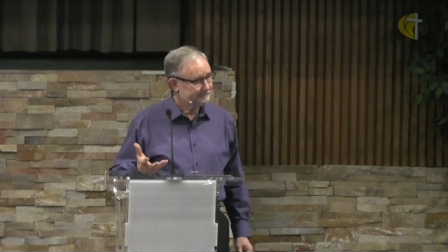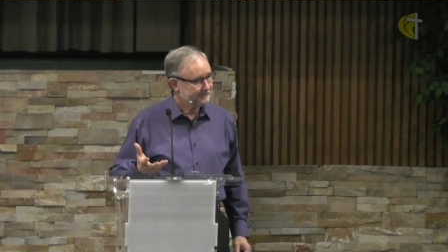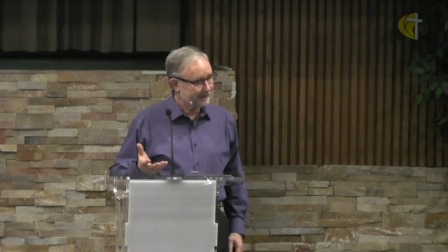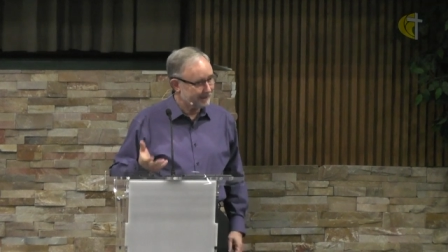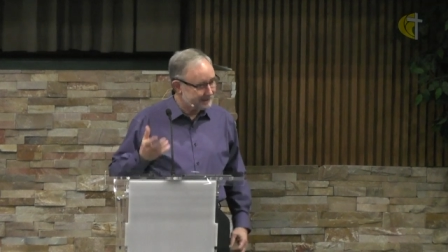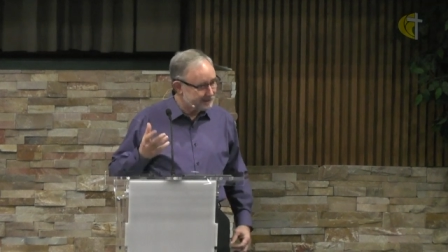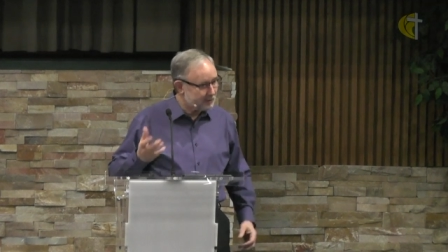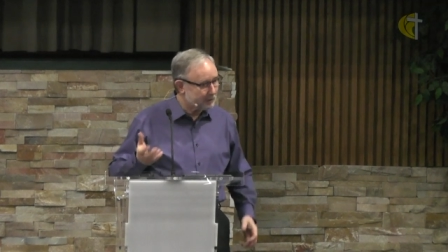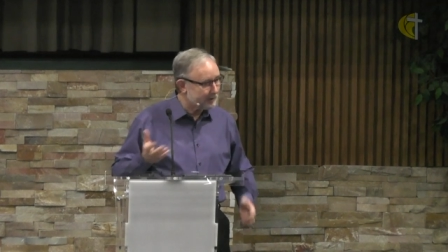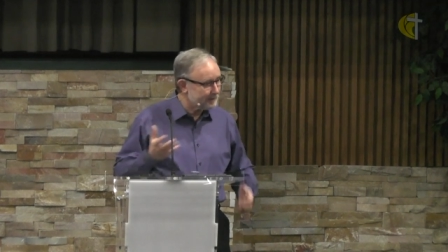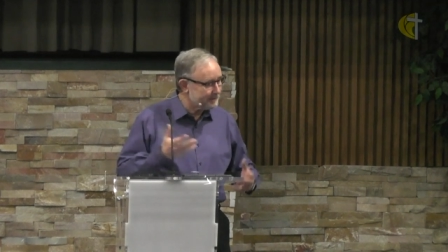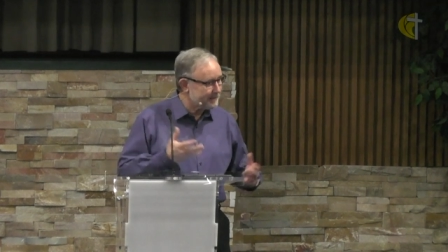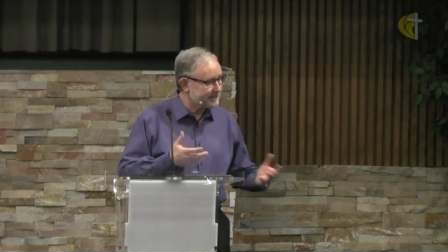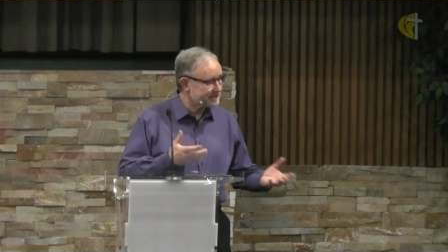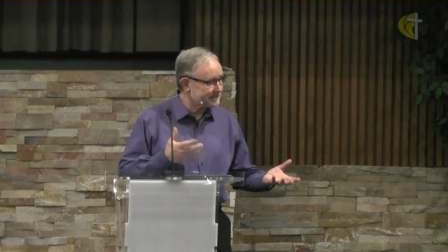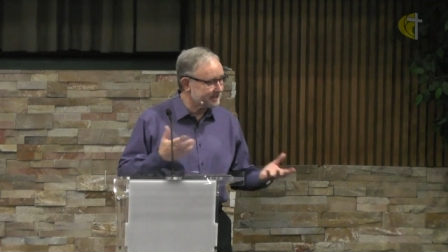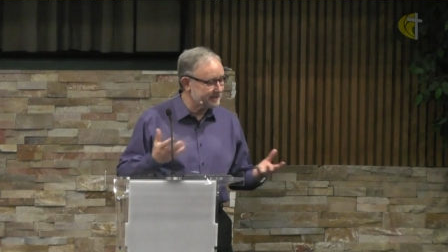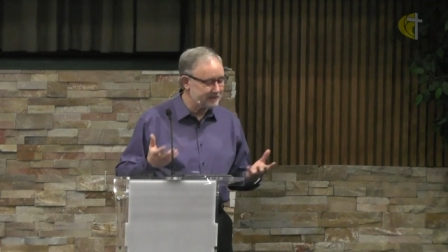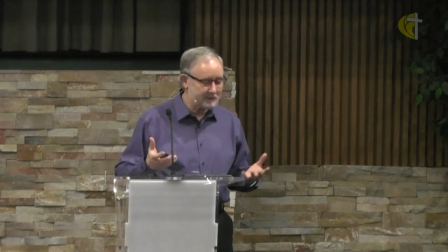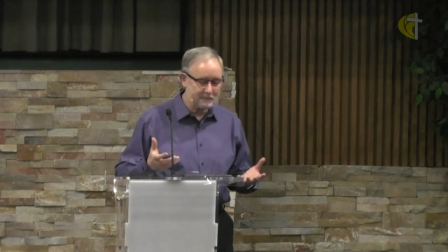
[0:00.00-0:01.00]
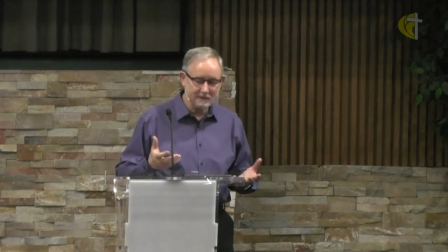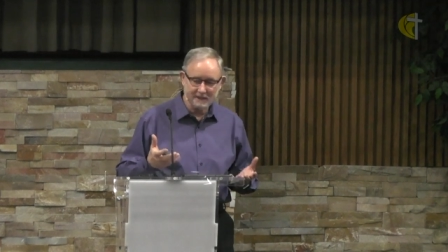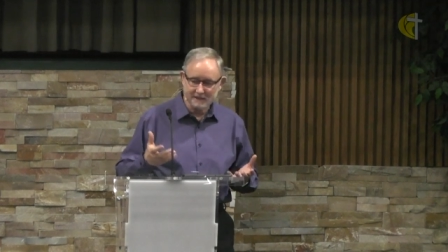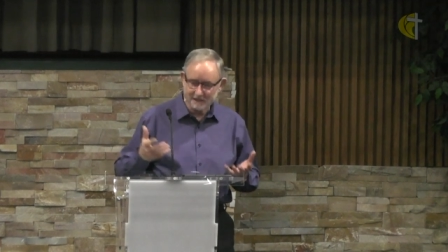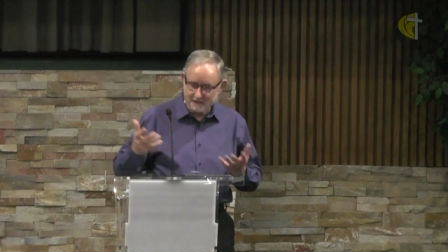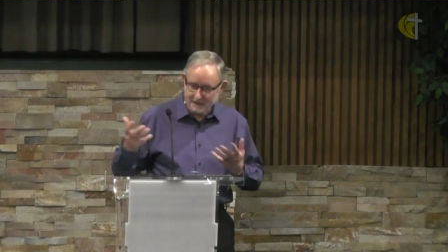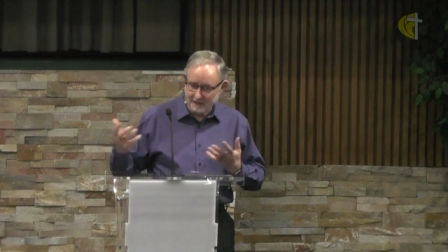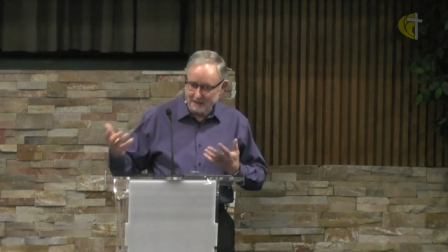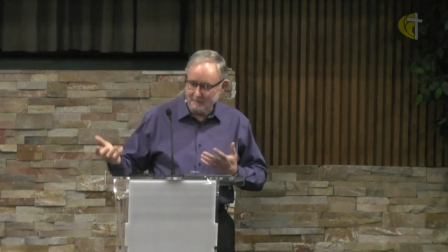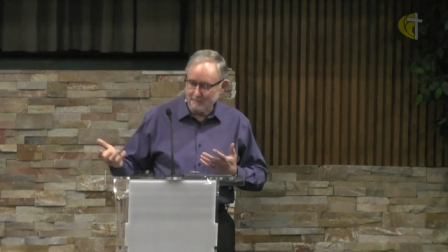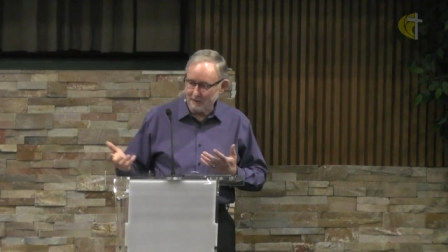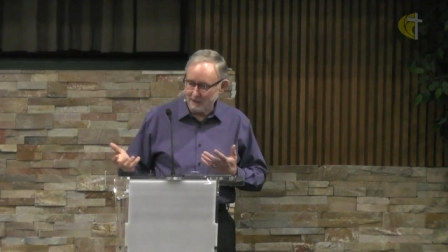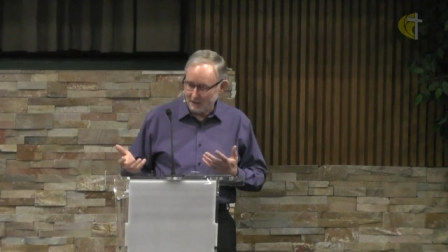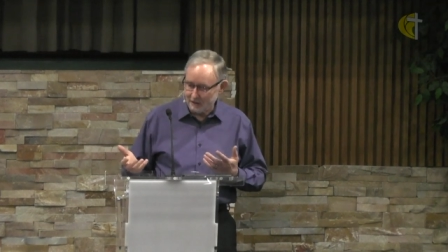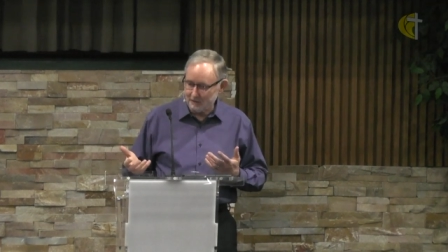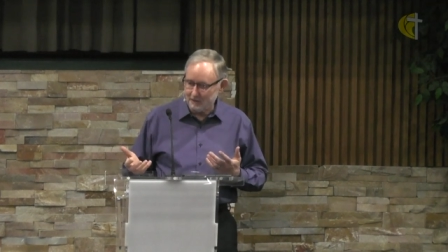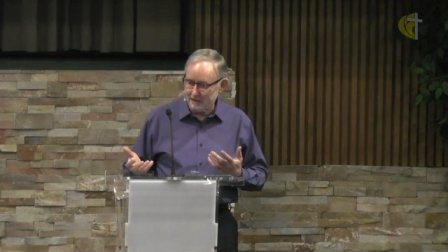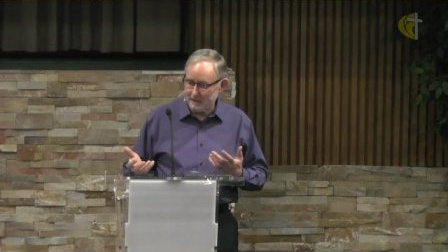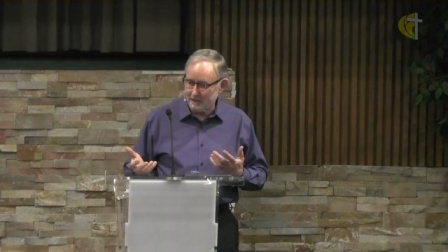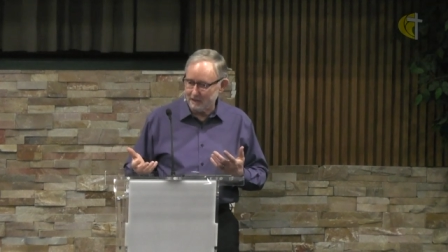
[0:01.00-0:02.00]
I know I messed it up this time, but I'll
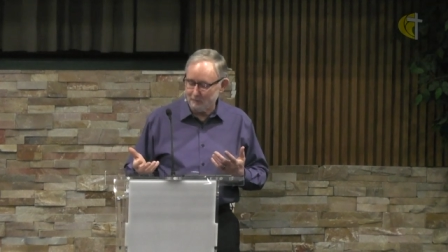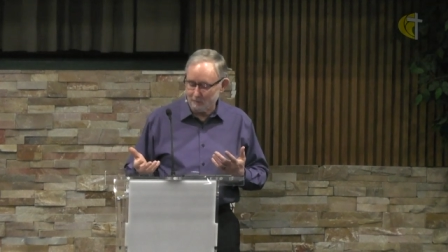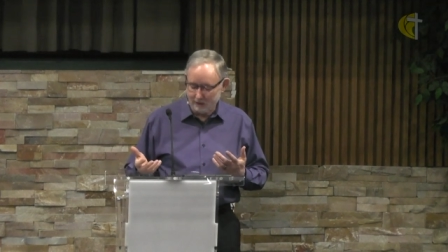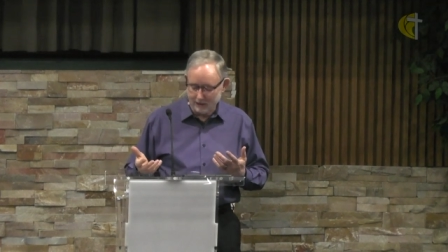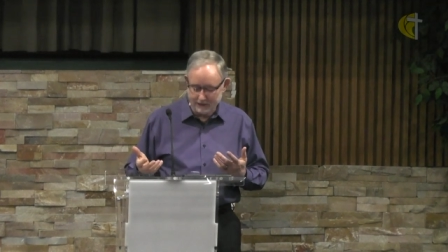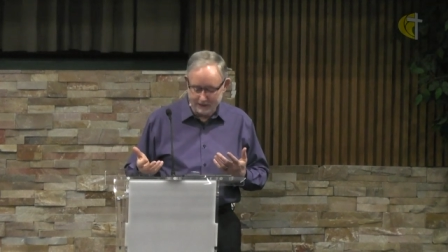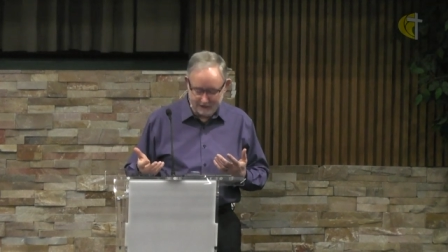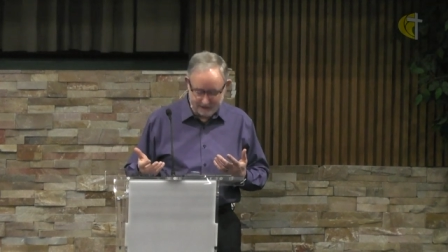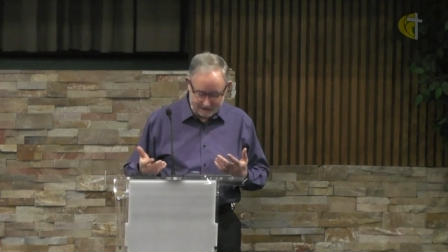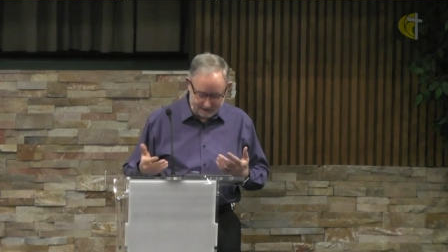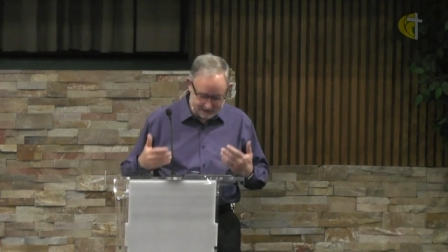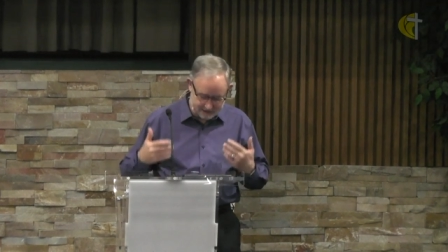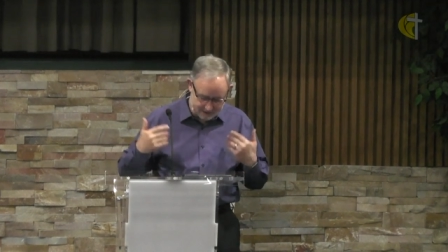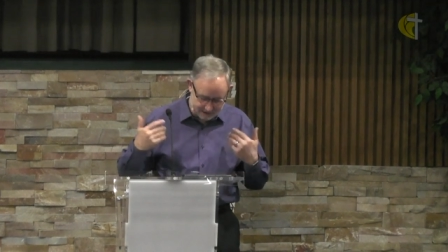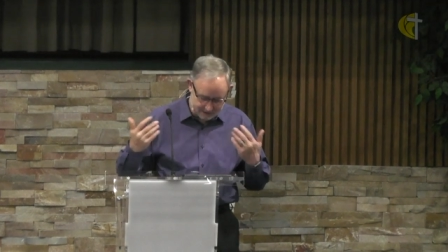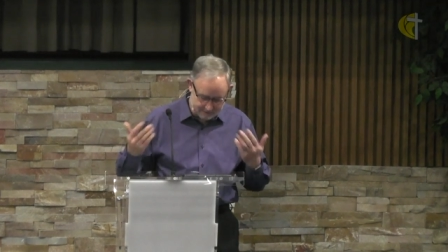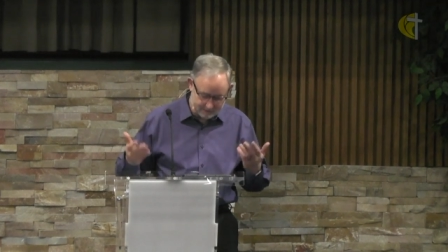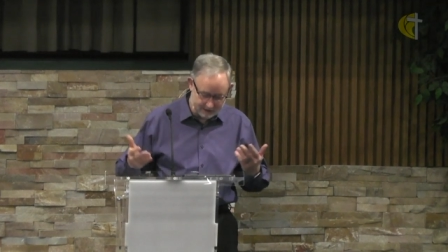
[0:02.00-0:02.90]
get it right next time.